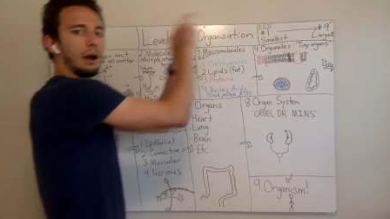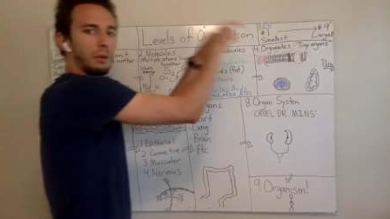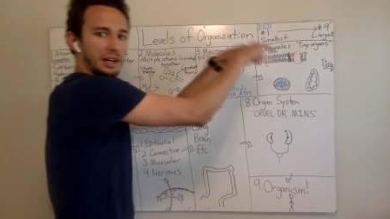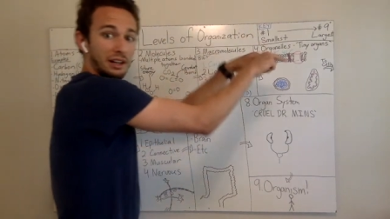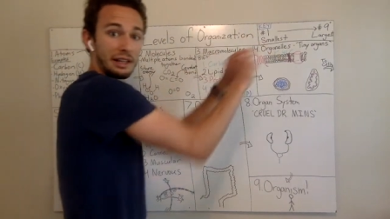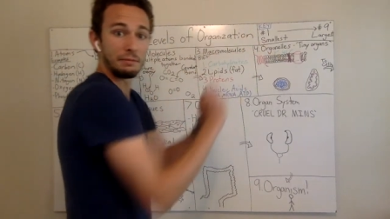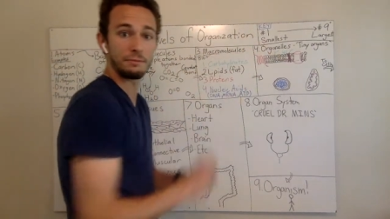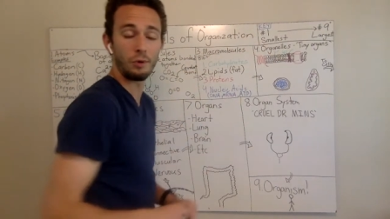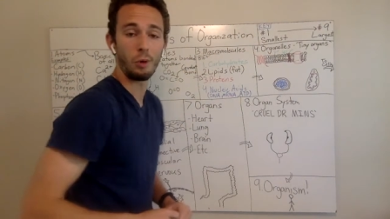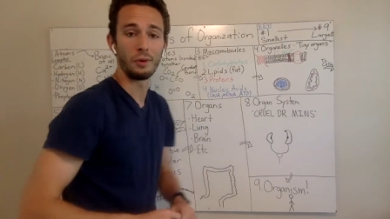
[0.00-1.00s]
Now we're going to
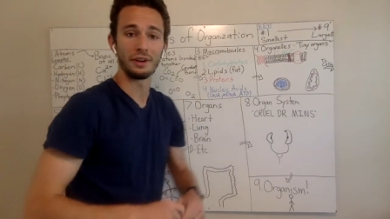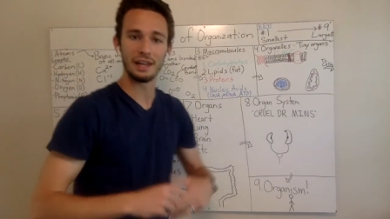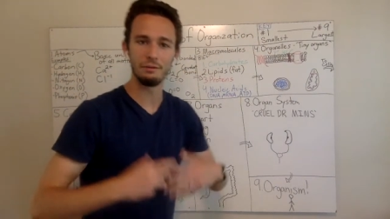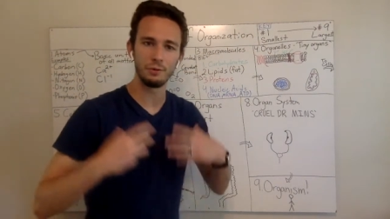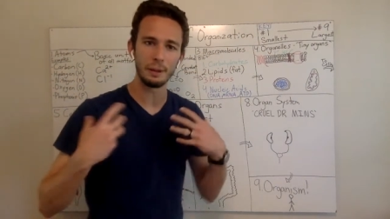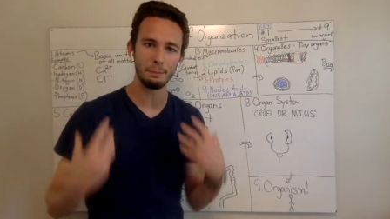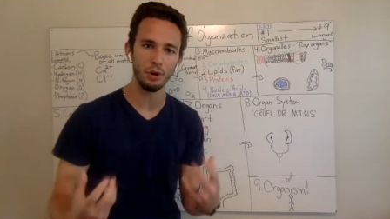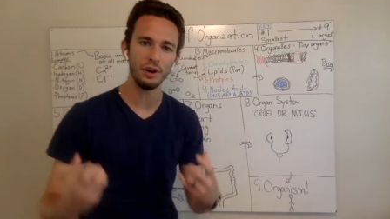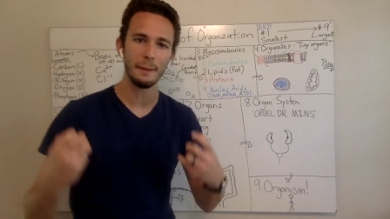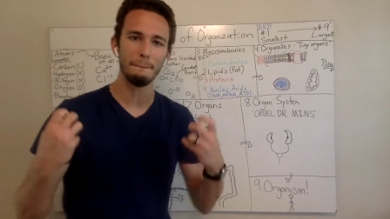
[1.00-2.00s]
leap forward. If we
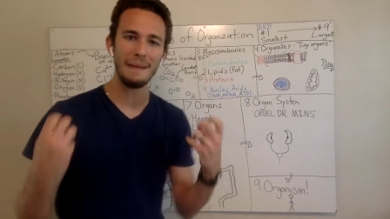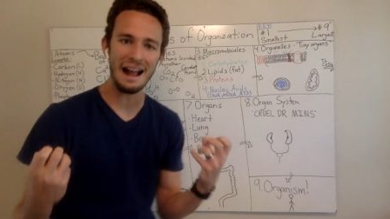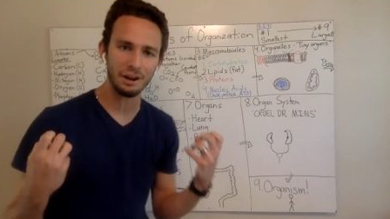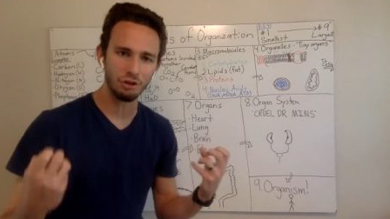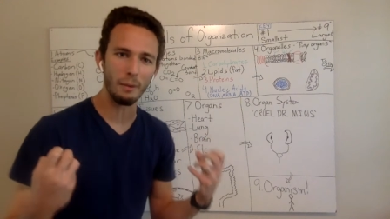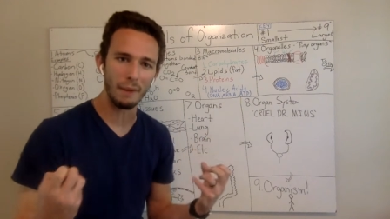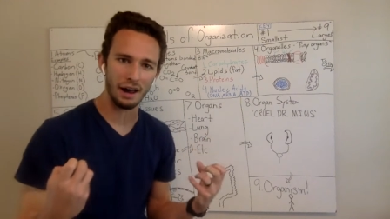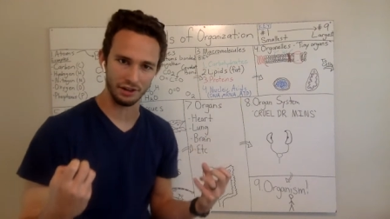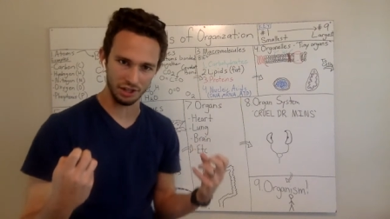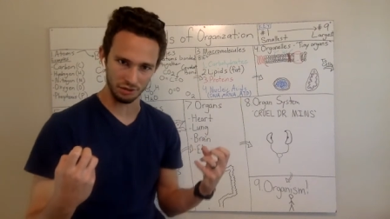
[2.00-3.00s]
put
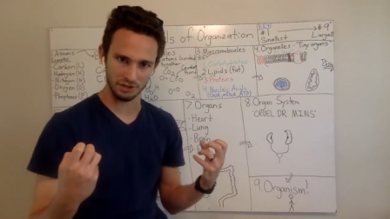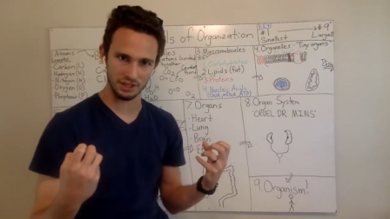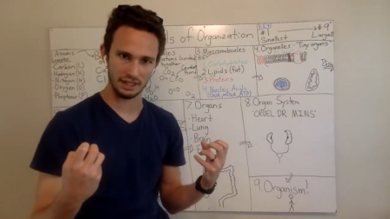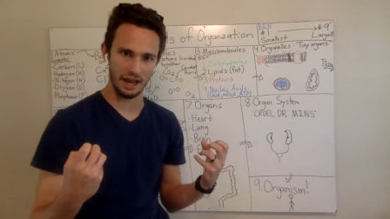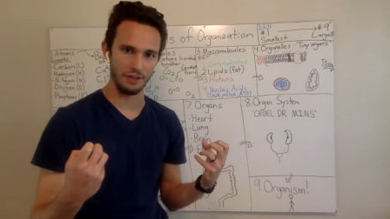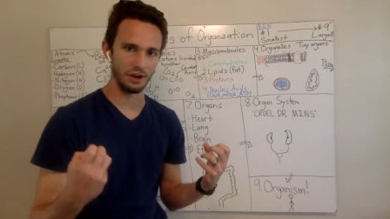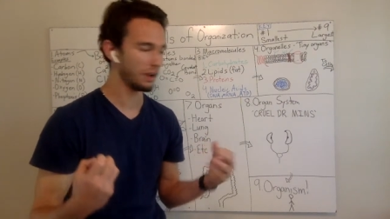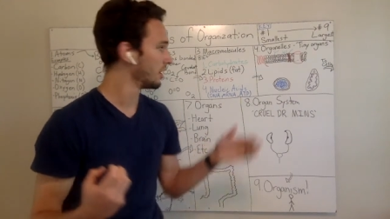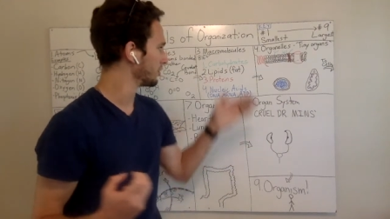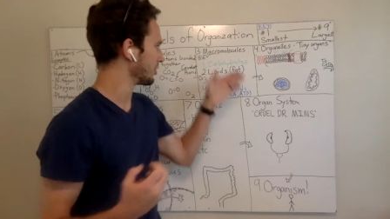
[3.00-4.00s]
macromolecules
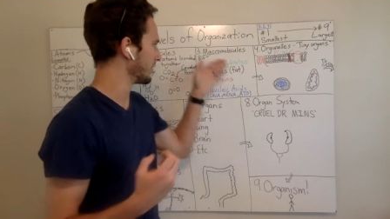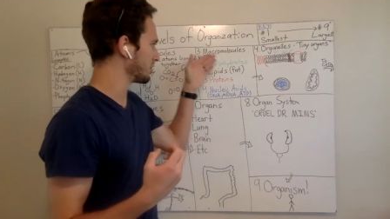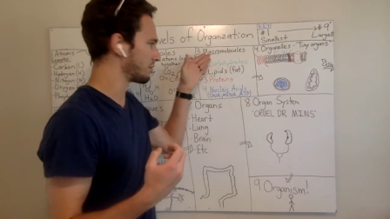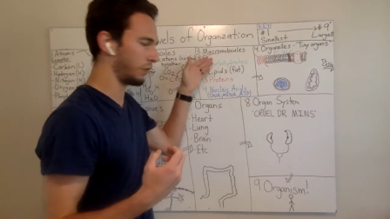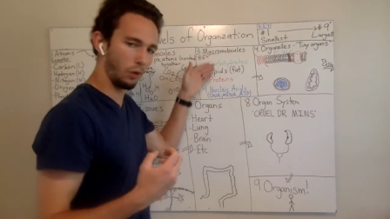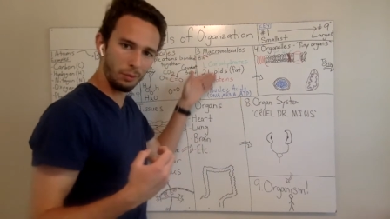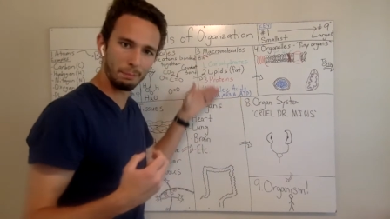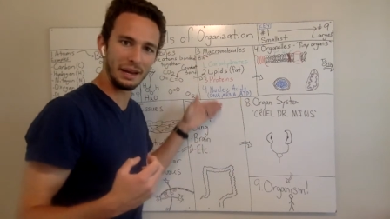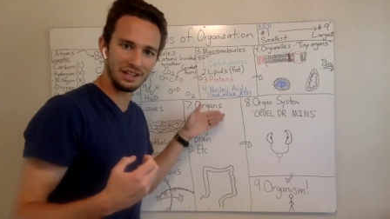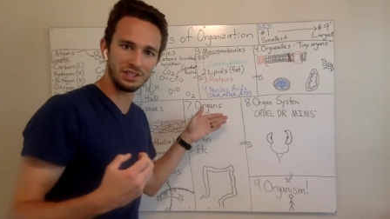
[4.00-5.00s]
together, so these
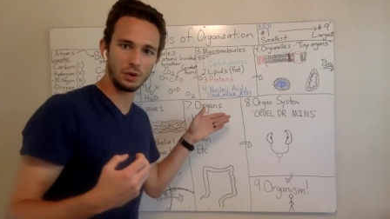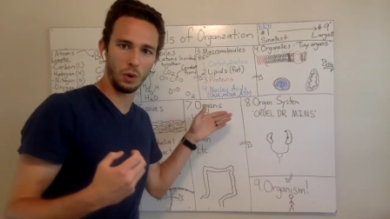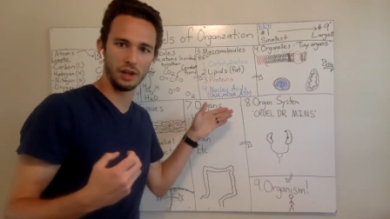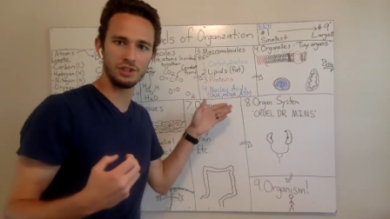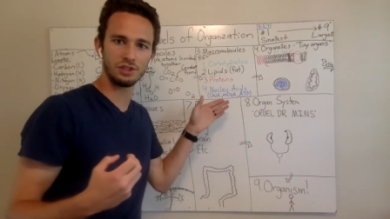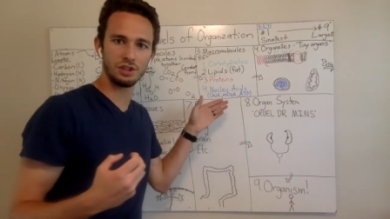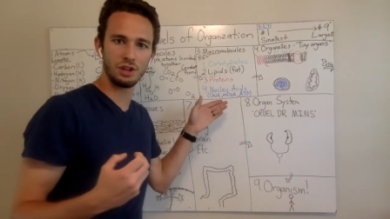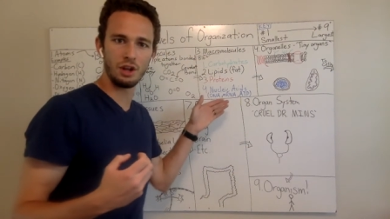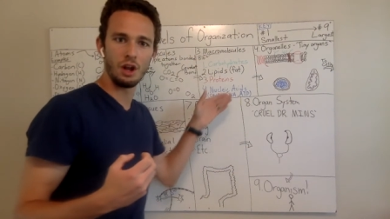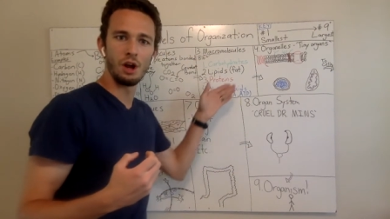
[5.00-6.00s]
four basic
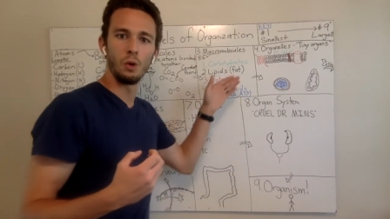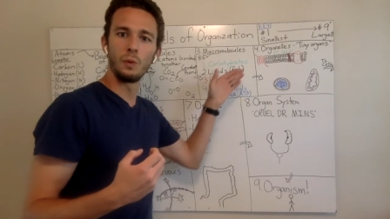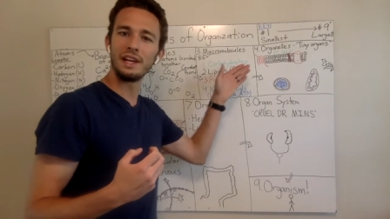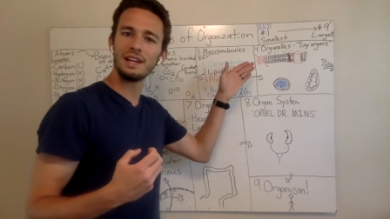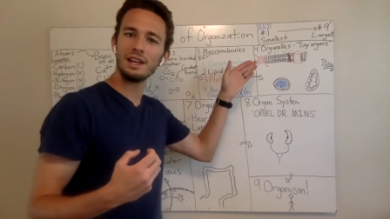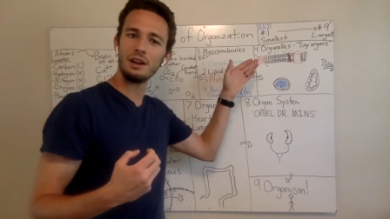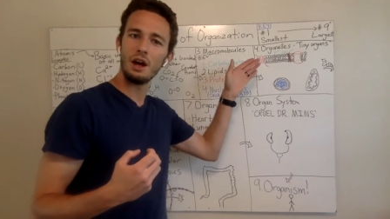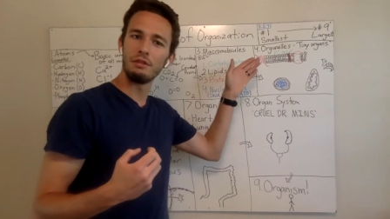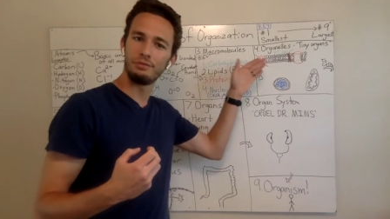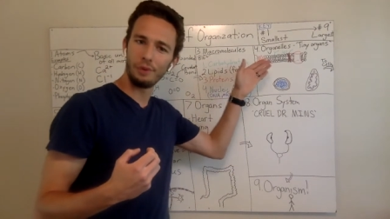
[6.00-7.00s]
ones, we
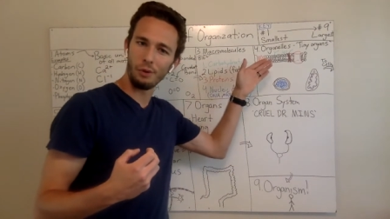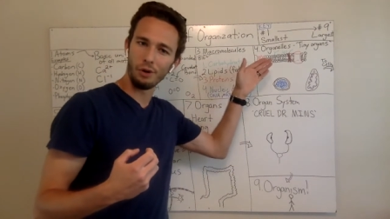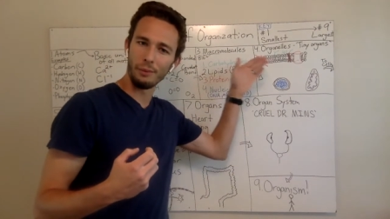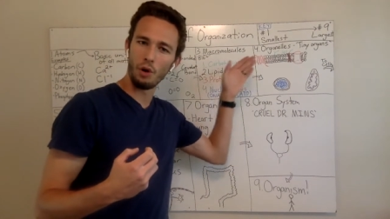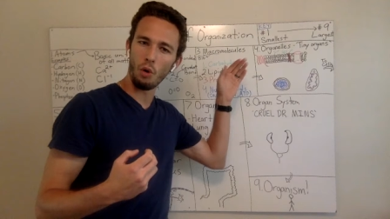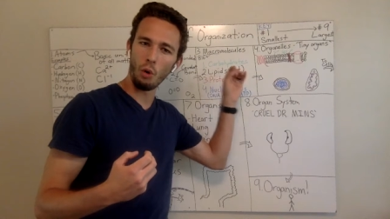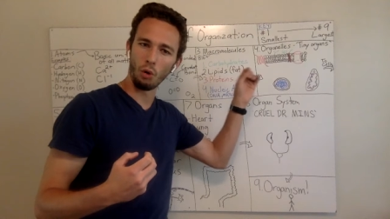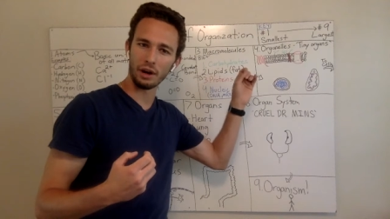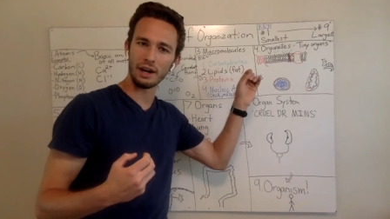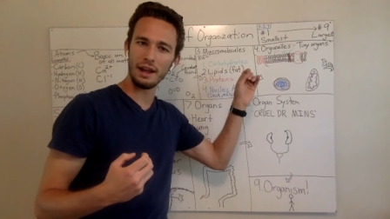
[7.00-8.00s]
can form
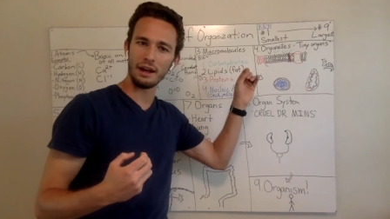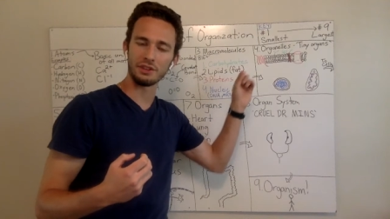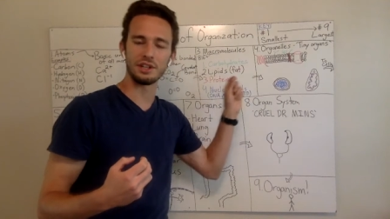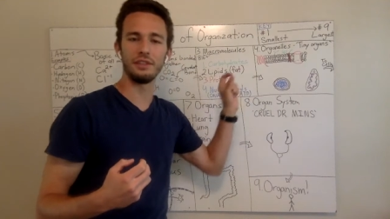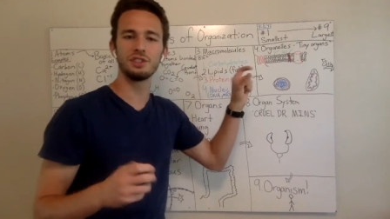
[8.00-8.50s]
organelles.